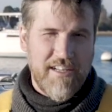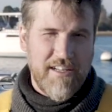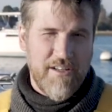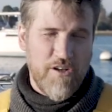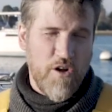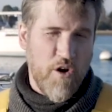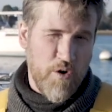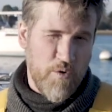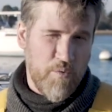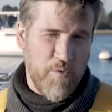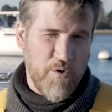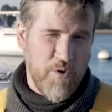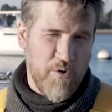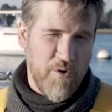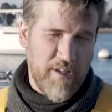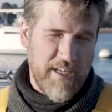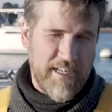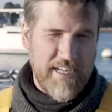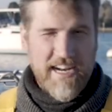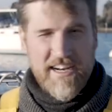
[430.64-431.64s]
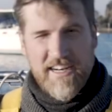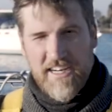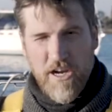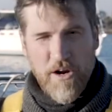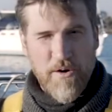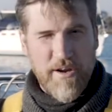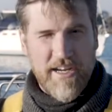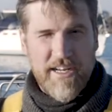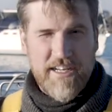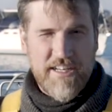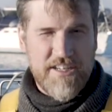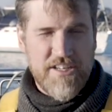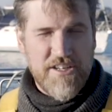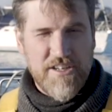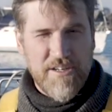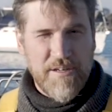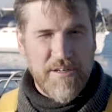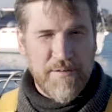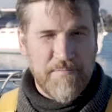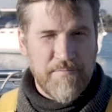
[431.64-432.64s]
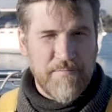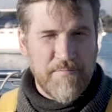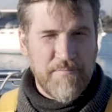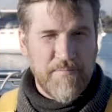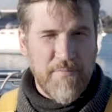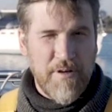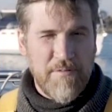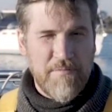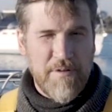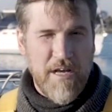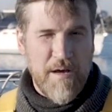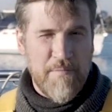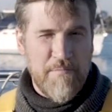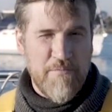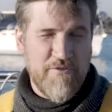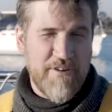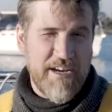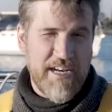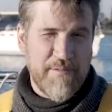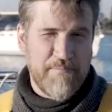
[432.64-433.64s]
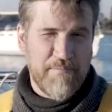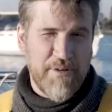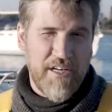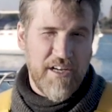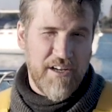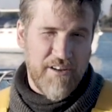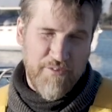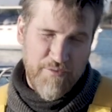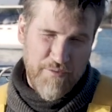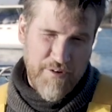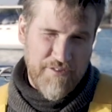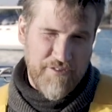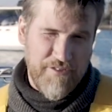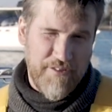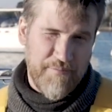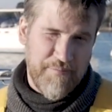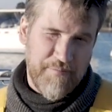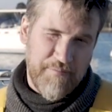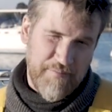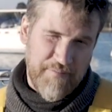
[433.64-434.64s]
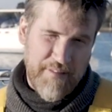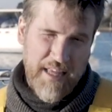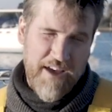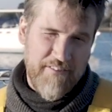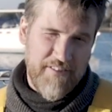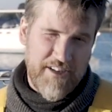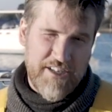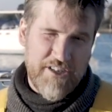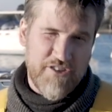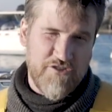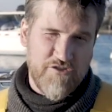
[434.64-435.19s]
a lock wall and then going into your marina berth with having to